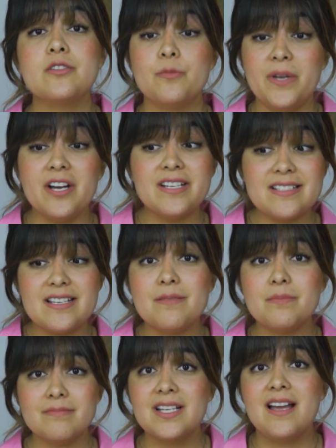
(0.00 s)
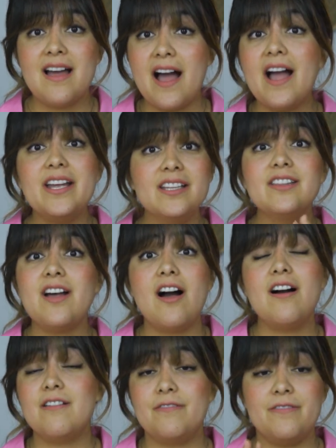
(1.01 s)
And to be honest, I'm I
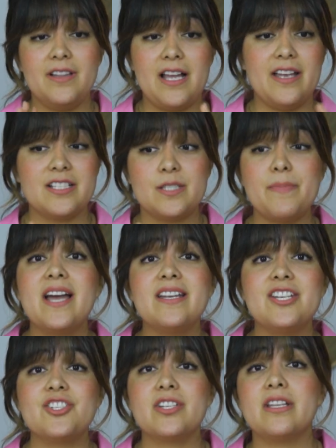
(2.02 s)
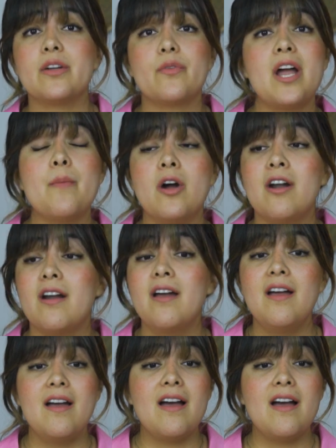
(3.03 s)
love like Spanish and the grammar.